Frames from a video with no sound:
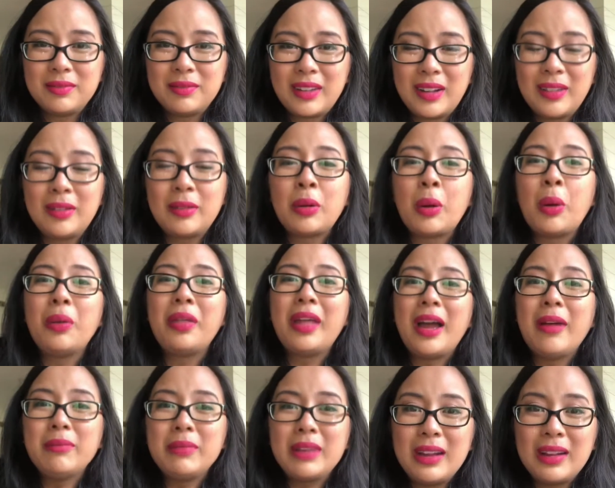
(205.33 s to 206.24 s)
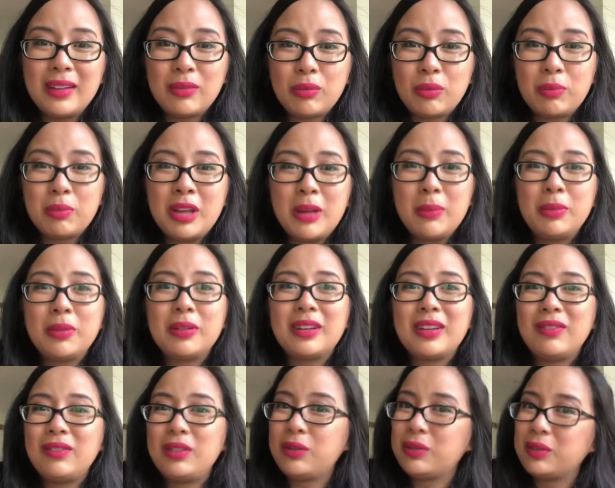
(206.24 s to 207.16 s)
And so that means when people
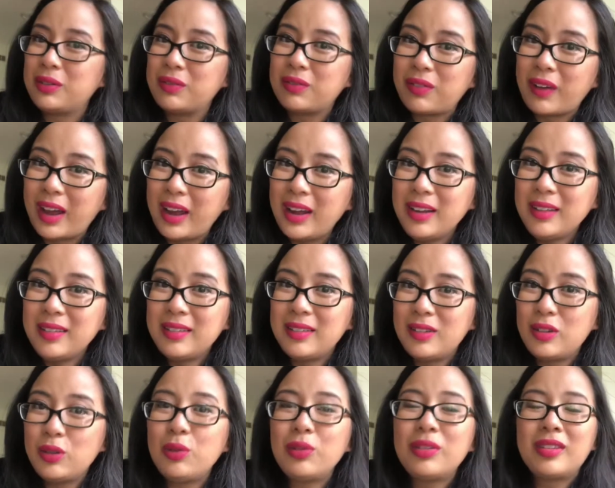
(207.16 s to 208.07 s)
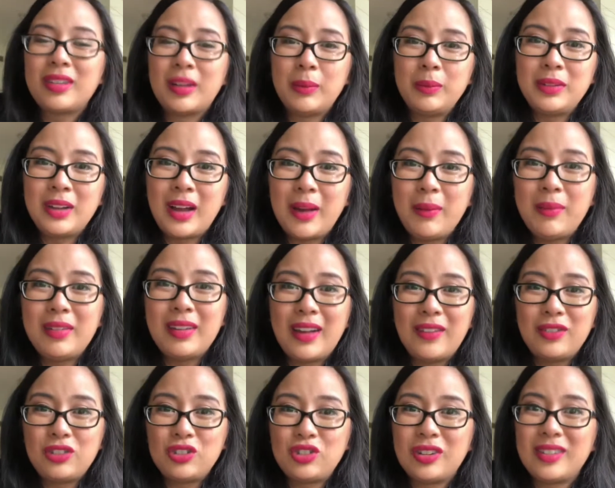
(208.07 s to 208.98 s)
give you advice, you sometimes
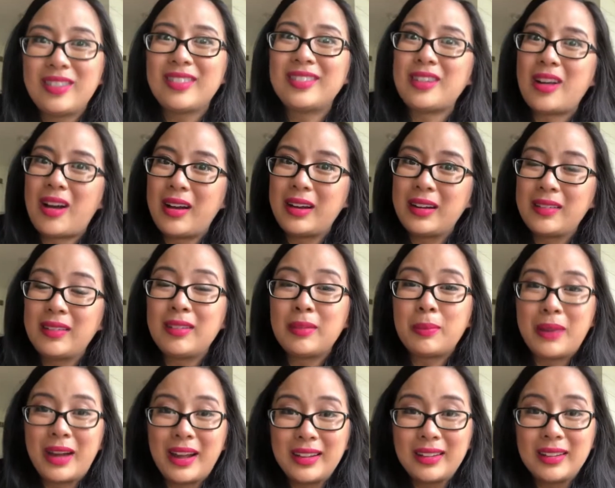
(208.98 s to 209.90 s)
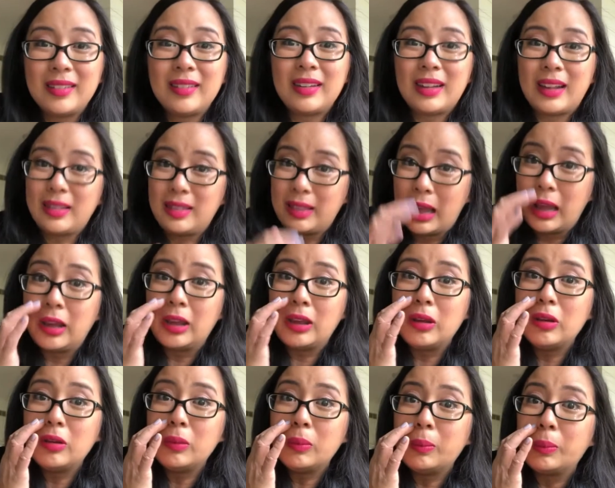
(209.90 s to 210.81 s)
have to just nod and smile and say thank
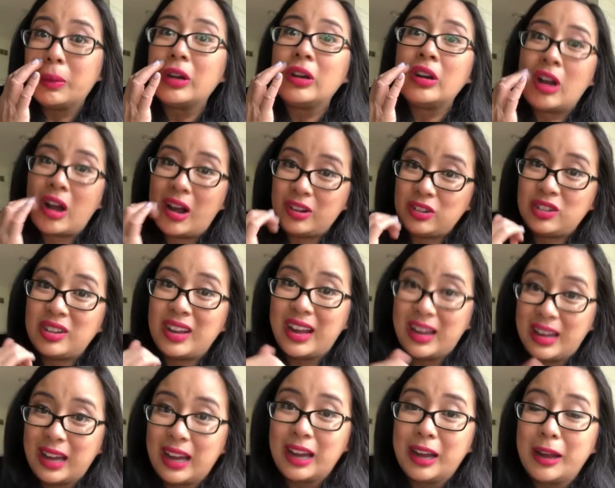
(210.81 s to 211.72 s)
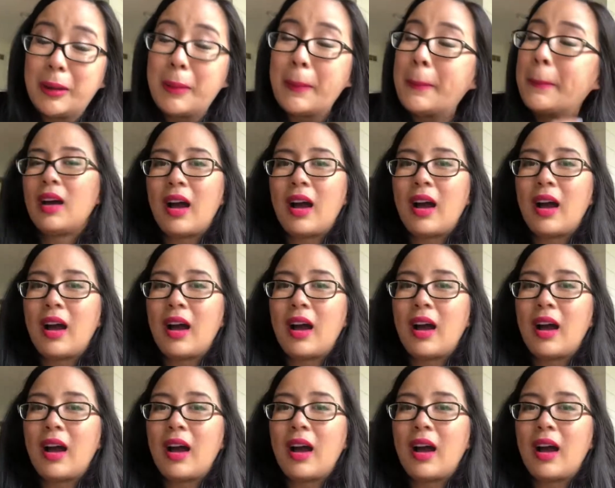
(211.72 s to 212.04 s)
you, but not take it.